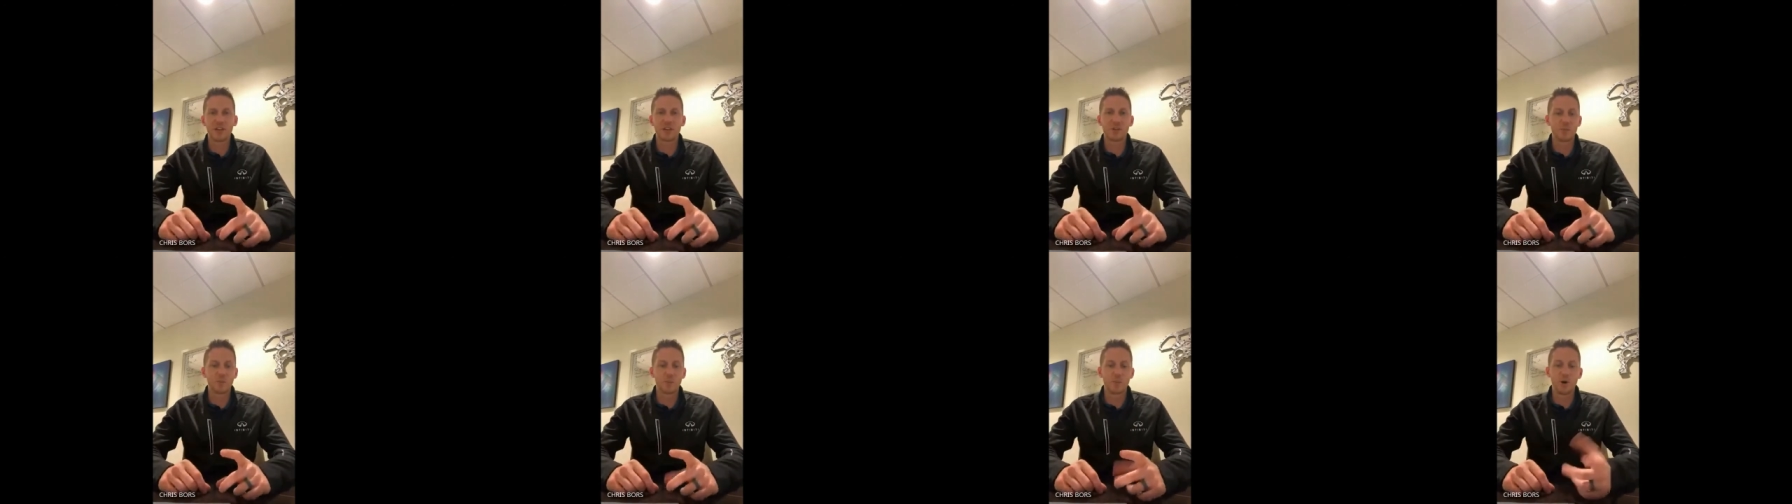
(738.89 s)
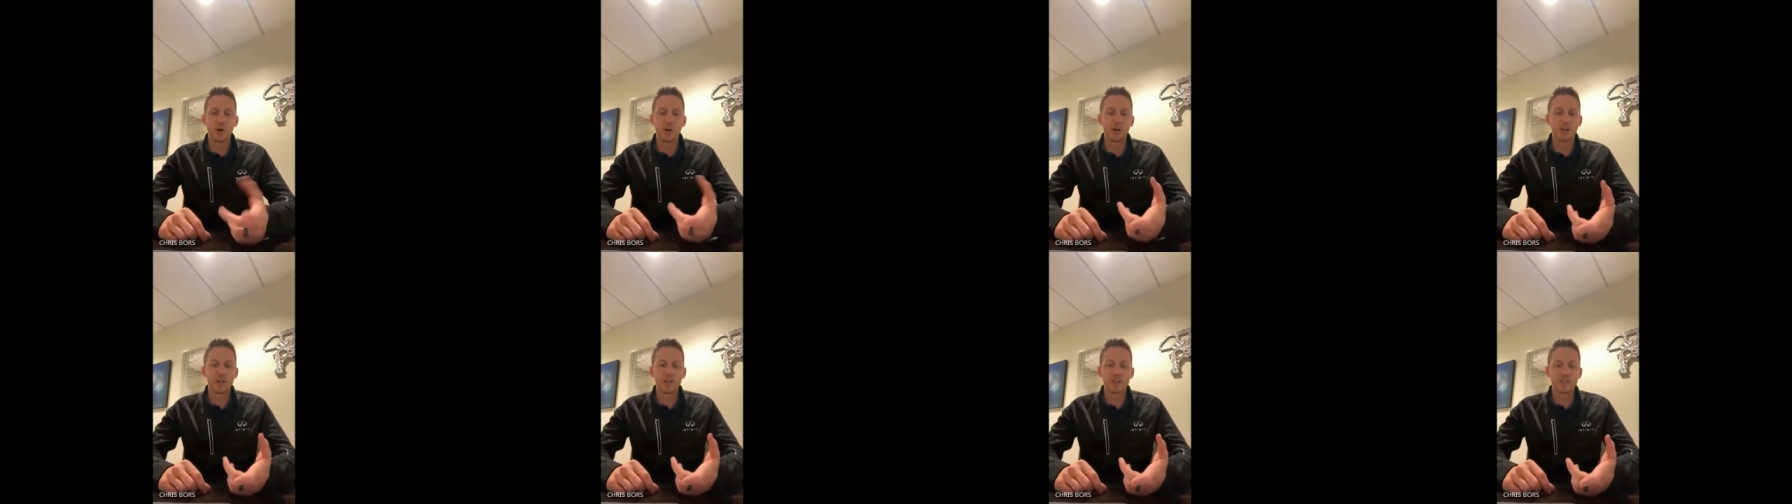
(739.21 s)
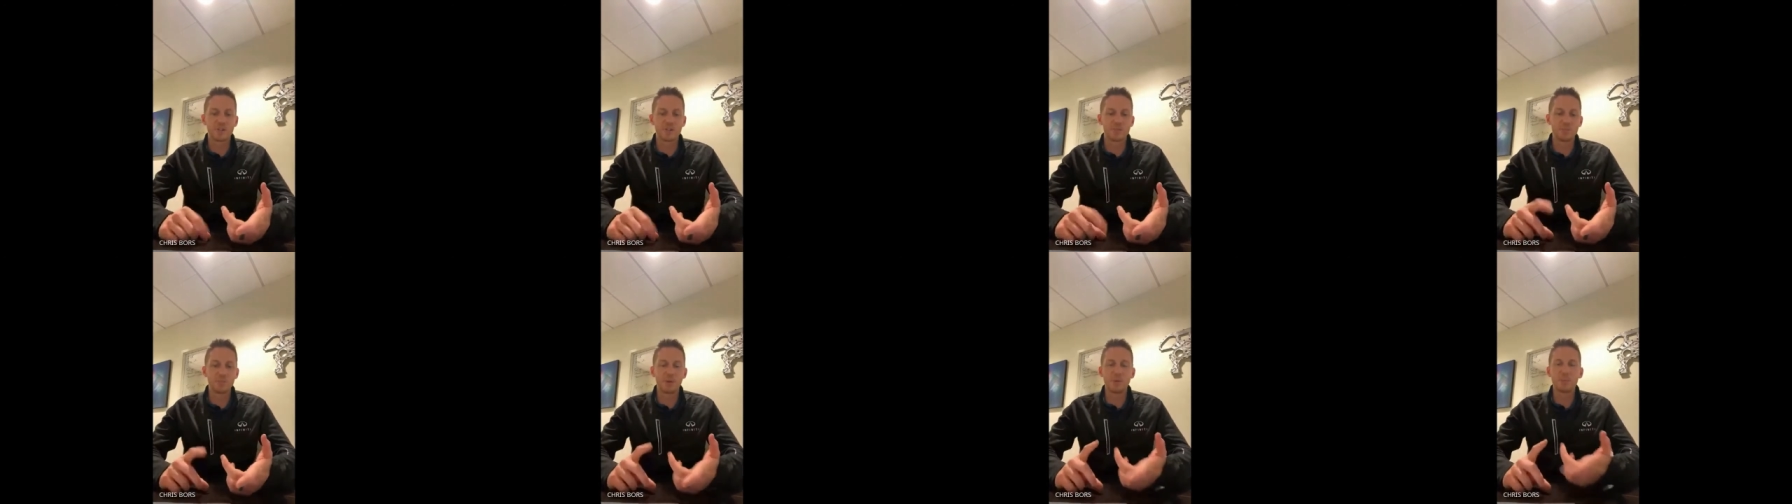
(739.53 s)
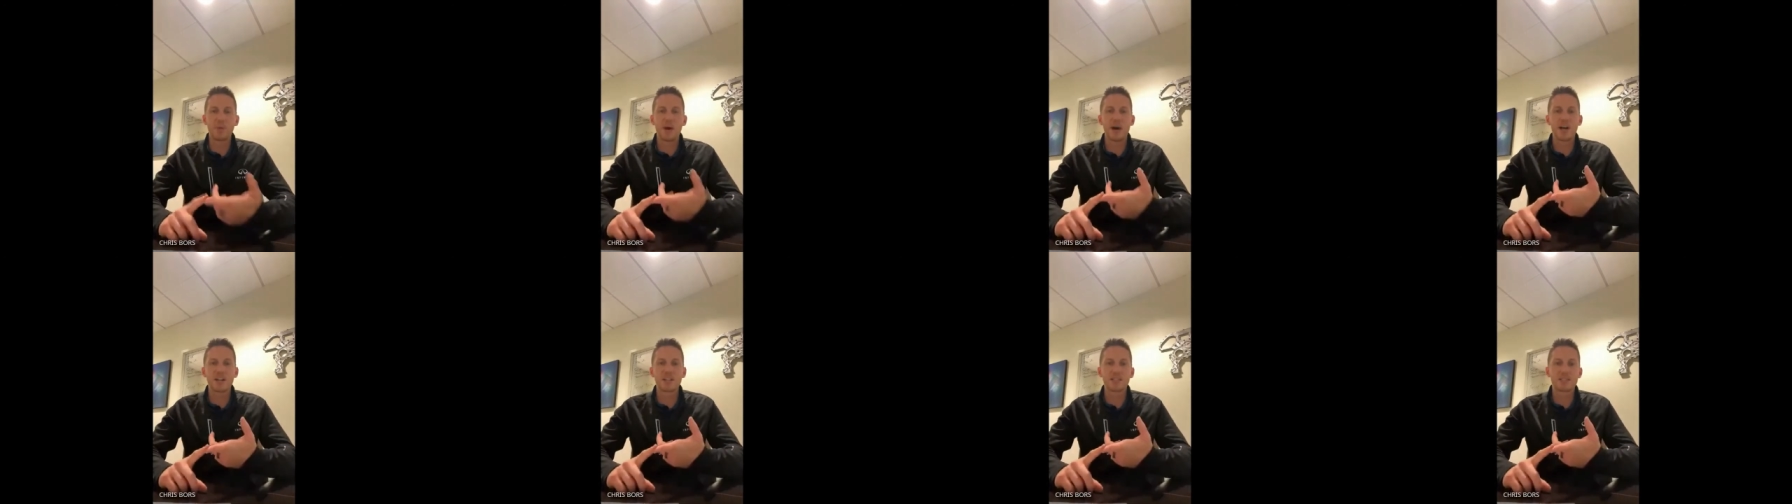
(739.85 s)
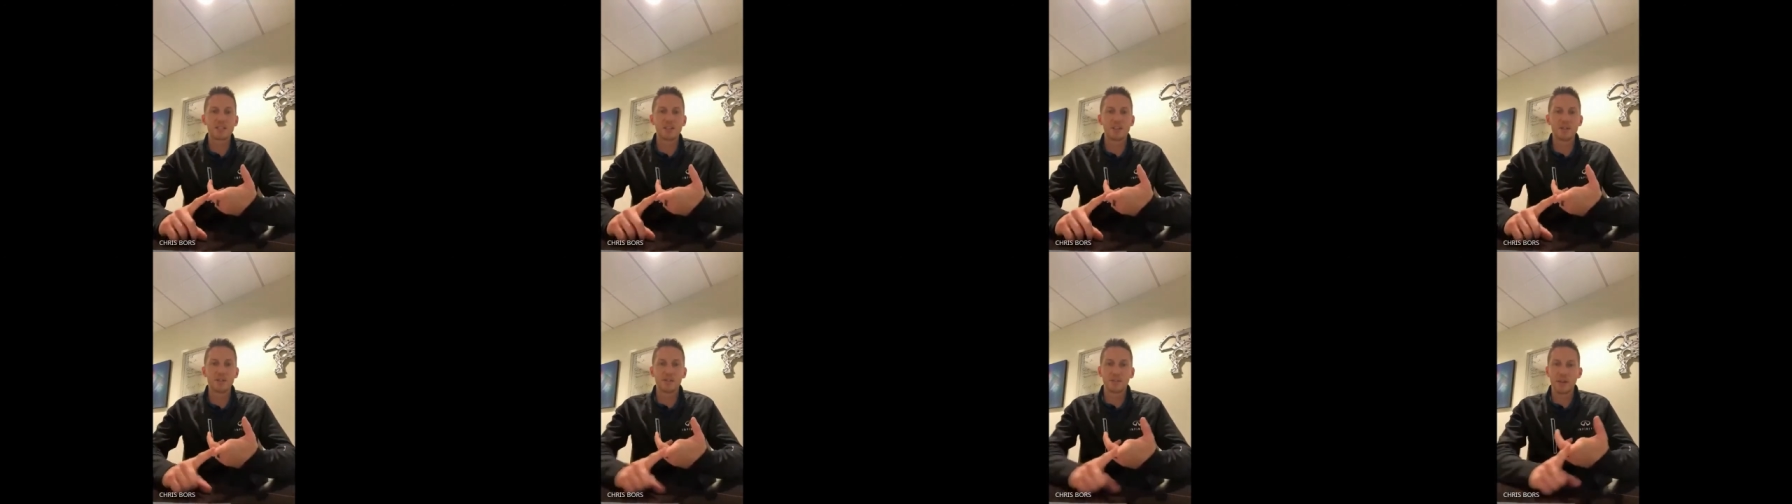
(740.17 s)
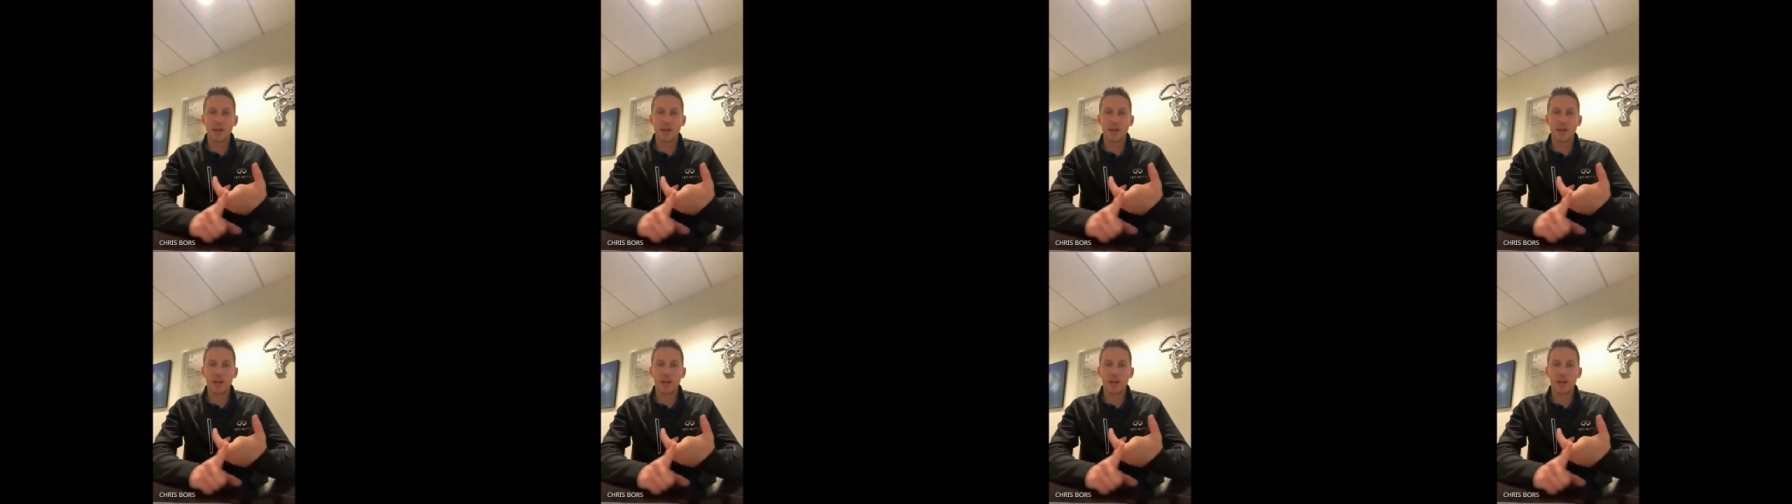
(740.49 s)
one is be positive,